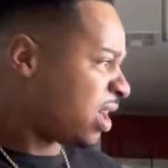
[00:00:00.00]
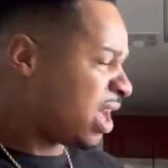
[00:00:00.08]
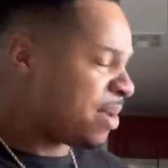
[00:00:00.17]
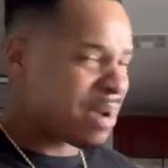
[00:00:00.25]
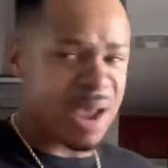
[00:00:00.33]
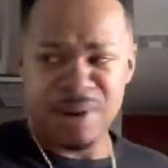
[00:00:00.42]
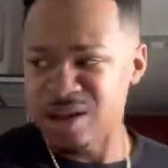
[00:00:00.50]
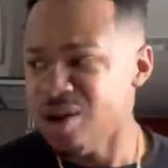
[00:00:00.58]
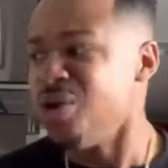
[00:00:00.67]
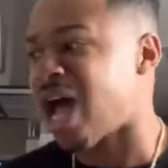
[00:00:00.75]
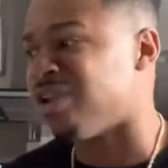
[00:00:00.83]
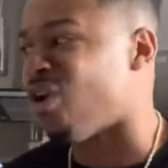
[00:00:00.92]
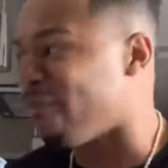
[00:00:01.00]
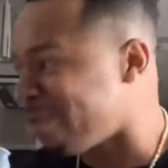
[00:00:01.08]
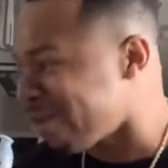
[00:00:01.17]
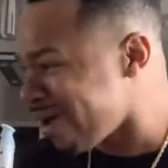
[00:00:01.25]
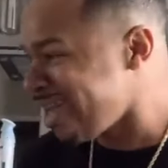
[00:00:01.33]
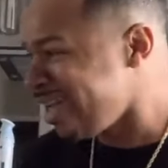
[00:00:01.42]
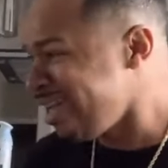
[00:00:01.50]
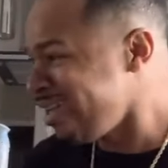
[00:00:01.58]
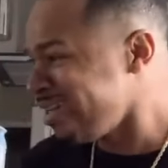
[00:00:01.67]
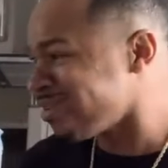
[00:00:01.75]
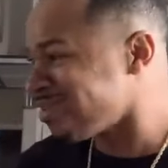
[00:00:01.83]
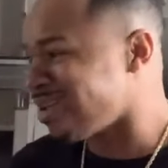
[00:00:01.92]
And baby, you don't got no brain.
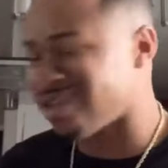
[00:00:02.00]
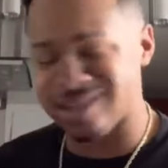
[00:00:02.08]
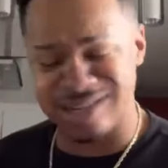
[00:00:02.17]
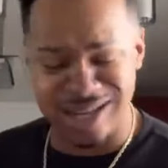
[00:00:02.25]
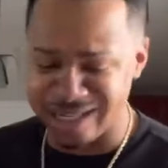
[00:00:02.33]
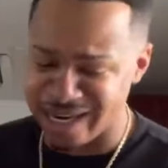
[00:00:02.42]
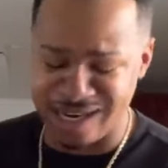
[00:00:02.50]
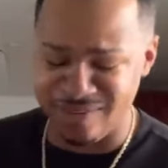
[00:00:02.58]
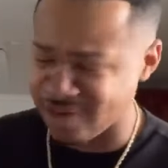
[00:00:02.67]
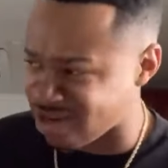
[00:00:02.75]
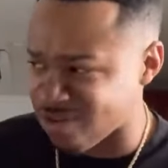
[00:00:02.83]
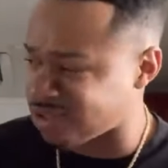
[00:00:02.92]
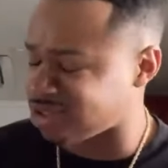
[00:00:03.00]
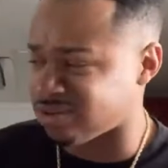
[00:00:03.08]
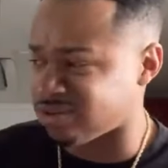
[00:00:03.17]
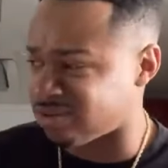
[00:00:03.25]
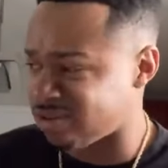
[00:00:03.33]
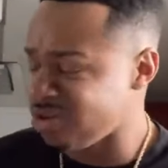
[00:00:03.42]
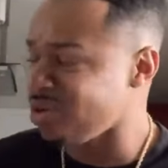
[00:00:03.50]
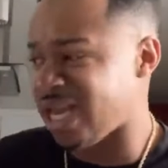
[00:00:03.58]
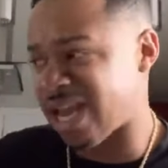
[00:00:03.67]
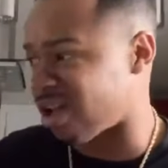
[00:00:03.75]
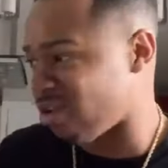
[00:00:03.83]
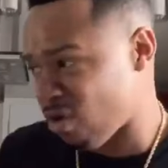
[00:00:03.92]
Uh-uh, I can't even deal with you. You ain't
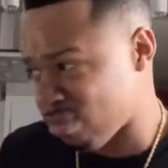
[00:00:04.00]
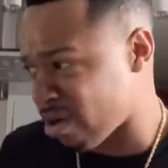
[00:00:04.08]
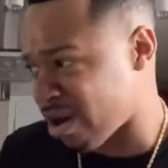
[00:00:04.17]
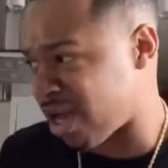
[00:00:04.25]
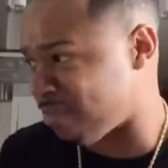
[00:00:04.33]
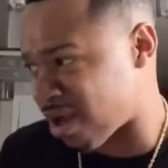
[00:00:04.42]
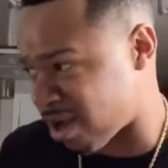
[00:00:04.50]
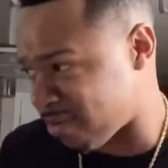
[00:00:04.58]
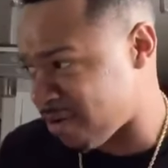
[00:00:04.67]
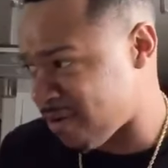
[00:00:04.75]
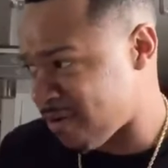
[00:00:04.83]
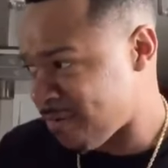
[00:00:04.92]
got no brain, baby.